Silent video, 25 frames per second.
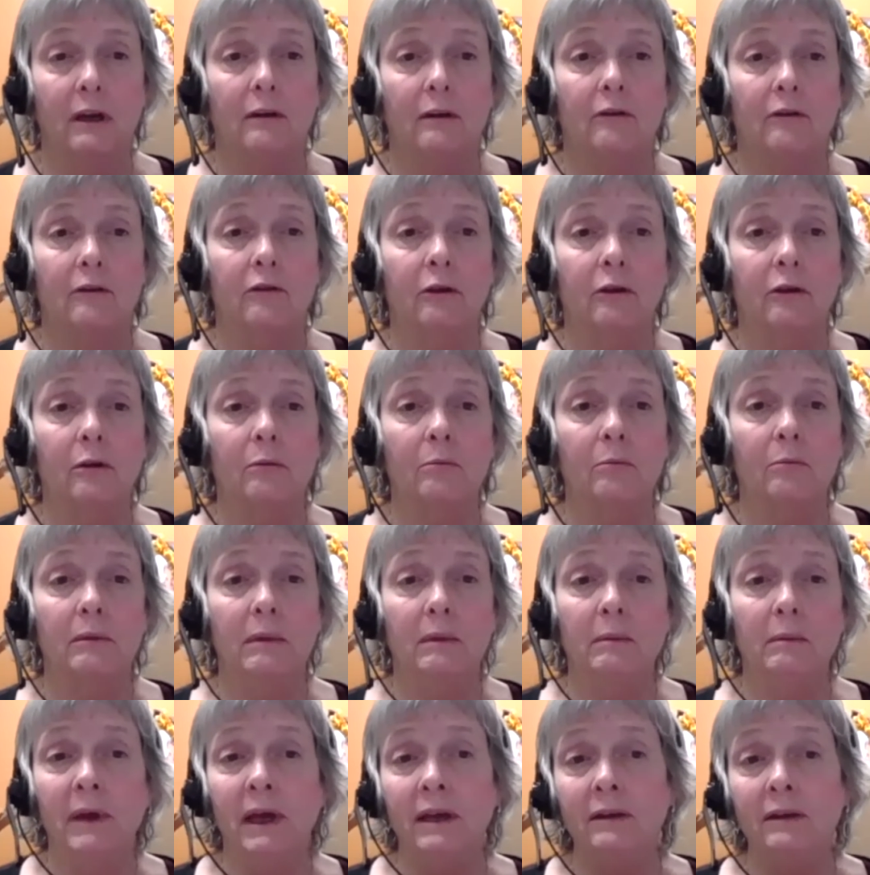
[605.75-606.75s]
So
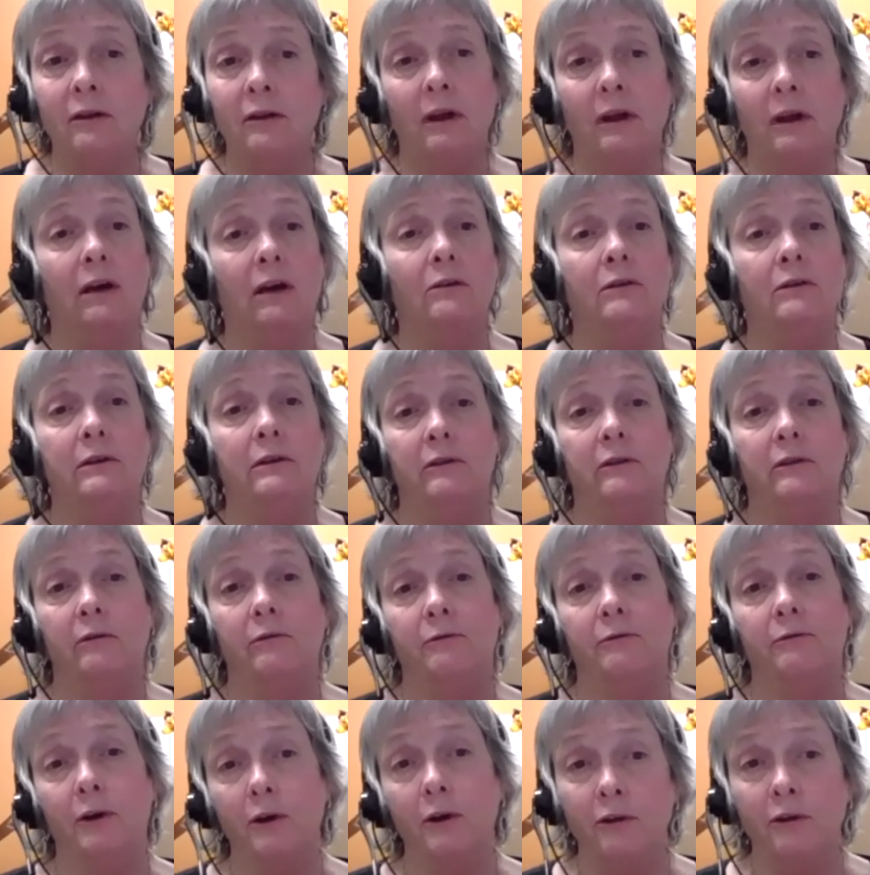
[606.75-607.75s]
mental health is the
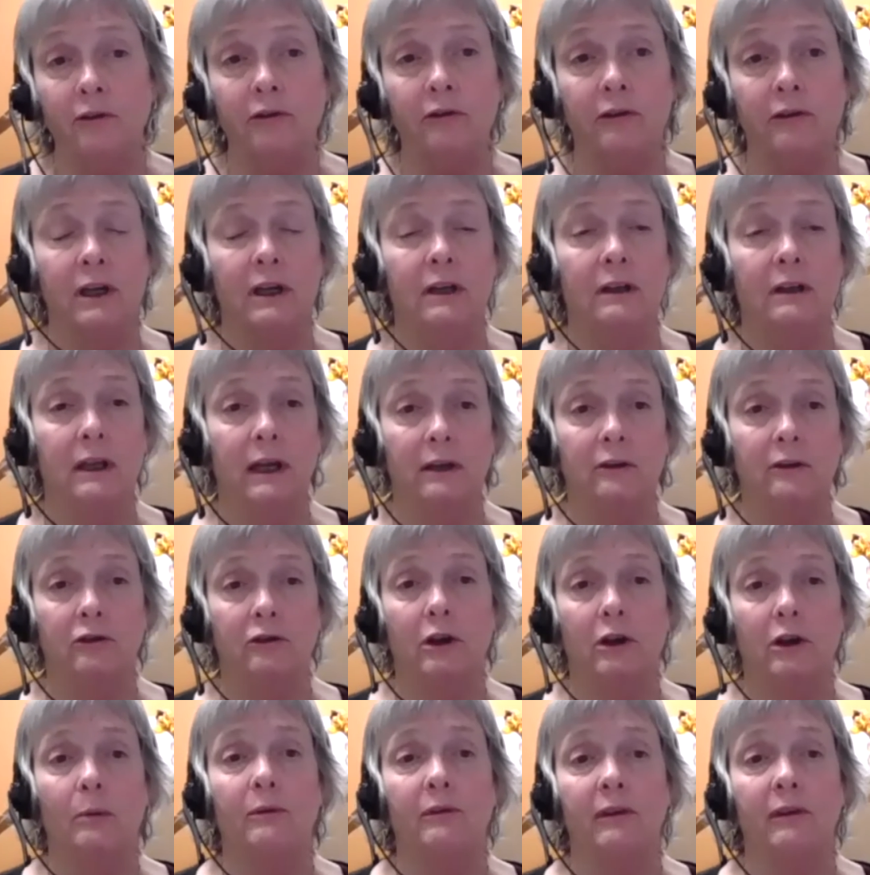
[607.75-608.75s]
first thing that
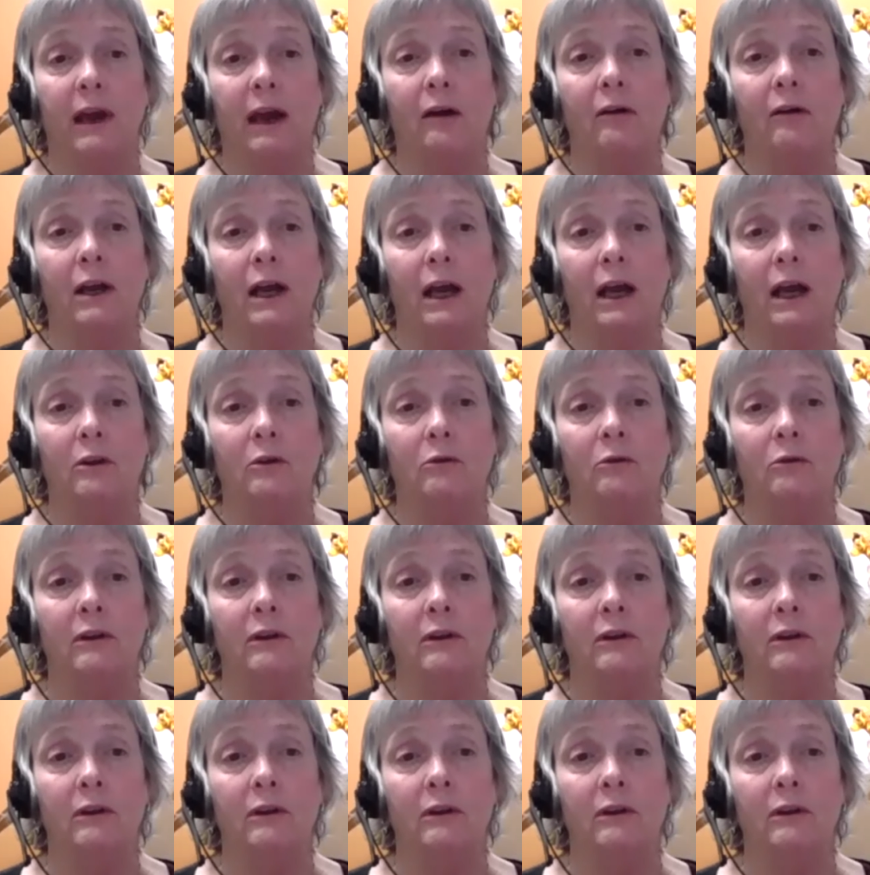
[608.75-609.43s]
jumps out at you.